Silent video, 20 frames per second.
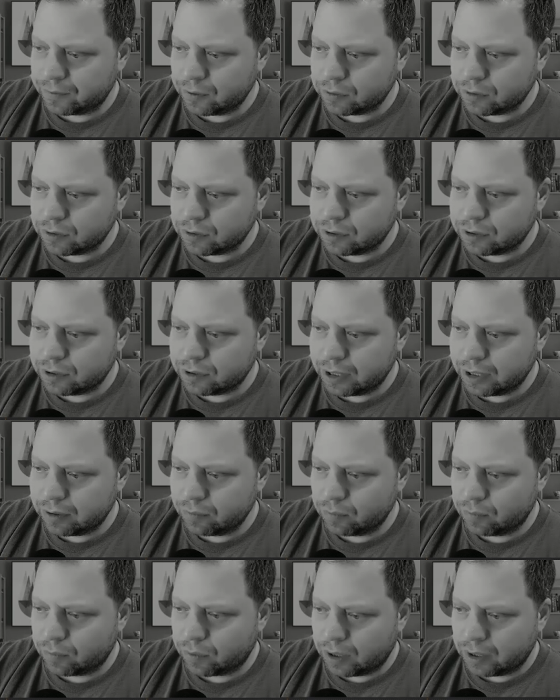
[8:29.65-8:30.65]
you
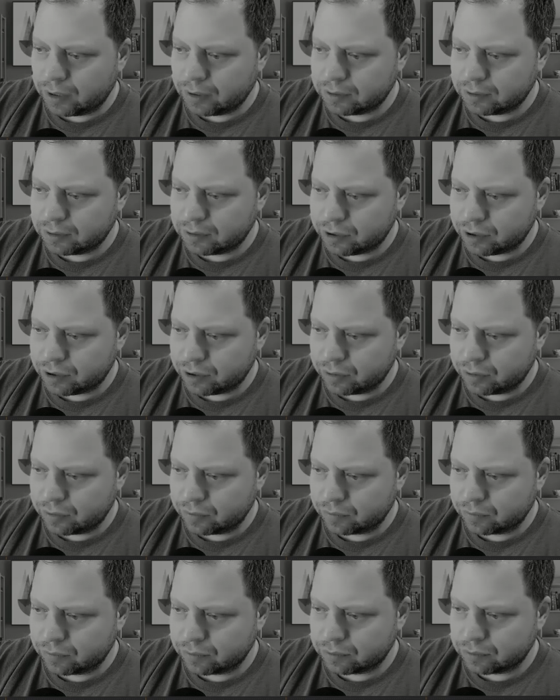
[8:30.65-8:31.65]
didn't want
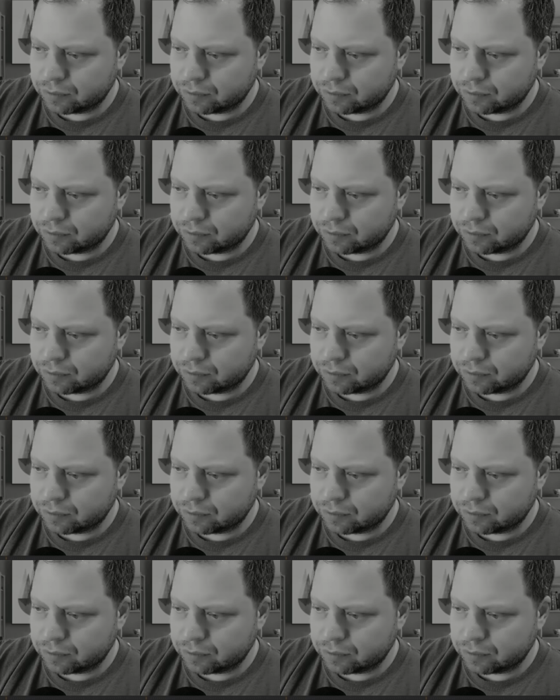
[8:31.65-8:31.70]
to